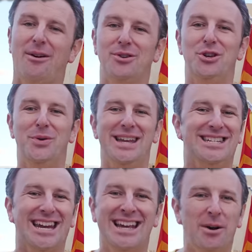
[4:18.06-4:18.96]
How new
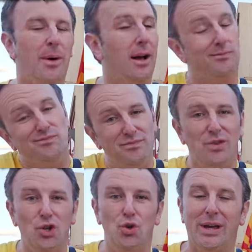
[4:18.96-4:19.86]
is it? Well,
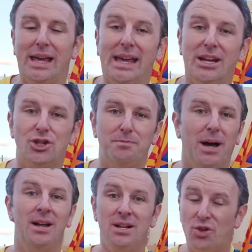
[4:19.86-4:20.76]
new-ish,
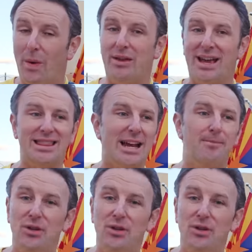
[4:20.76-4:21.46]
but the way you get there,